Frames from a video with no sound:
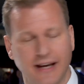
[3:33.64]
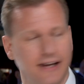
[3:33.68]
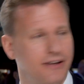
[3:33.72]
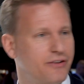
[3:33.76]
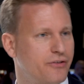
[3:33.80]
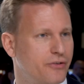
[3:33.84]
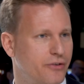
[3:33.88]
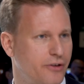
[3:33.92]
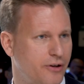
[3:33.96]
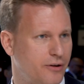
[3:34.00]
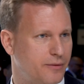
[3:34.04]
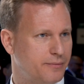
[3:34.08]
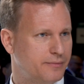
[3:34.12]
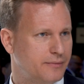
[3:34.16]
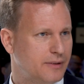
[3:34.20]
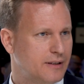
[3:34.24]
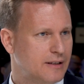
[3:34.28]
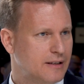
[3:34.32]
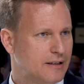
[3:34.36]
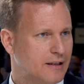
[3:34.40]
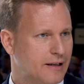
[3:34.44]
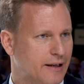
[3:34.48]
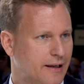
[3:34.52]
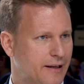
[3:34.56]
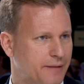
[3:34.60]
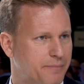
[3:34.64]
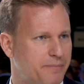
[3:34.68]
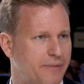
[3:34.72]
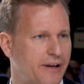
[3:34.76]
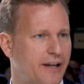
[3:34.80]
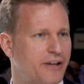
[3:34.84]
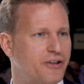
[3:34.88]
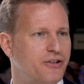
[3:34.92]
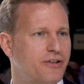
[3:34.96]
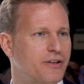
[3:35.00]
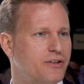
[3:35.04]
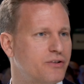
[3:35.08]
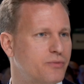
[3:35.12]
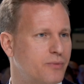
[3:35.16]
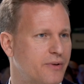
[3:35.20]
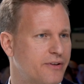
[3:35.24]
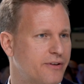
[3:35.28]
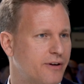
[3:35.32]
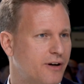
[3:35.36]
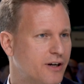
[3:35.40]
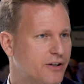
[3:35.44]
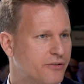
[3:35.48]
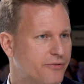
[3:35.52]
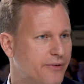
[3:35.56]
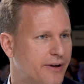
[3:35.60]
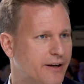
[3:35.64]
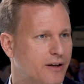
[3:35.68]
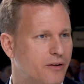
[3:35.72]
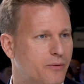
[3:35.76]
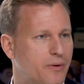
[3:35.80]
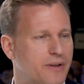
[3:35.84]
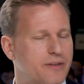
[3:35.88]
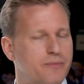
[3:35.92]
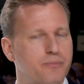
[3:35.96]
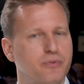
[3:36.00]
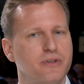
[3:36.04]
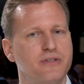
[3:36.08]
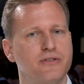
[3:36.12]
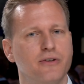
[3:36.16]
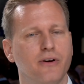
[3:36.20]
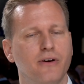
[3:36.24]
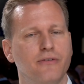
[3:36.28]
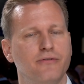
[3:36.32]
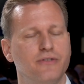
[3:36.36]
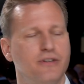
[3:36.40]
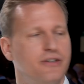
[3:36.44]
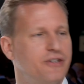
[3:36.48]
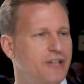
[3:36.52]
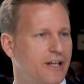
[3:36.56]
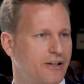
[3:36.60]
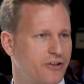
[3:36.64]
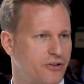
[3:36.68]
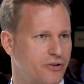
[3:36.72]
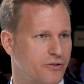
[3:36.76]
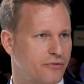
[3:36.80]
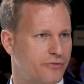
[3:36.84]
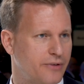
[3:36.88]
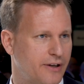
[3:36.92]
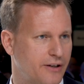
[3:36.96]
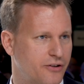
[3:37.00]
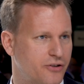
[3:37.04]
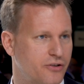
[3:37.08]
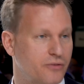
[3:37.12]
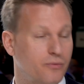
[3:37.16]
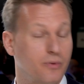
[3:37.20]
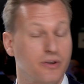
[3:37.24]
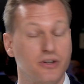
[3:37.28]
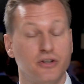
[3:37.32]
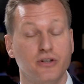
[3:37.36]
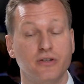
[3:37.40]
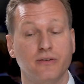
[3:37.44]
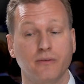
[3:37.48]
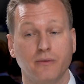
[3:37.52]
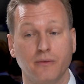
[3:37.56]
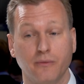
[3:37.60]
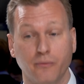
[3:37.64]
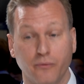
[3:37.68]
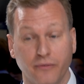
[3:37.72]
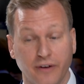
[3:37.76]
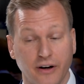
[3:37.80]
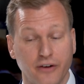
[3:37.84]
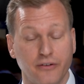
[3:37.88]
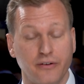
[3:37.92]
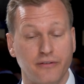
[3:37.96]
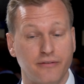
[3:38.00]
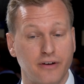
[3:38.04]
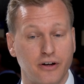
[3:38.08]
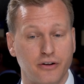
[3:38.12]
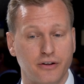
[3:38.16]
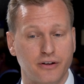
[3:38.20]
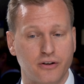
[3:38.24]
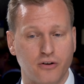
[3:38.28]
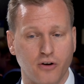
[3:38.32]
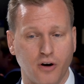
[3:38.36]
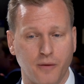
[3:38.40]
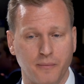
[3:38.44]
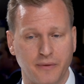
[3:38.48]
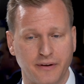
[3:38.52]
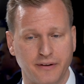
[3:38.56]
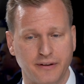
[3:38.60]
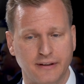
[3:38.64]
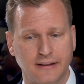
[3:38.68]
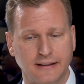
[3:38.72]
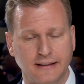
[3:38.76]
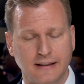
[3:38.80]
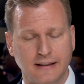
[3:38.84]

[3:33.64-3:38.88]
atrium in patients with heart failure with preserved ejection fraction, which is very, very common,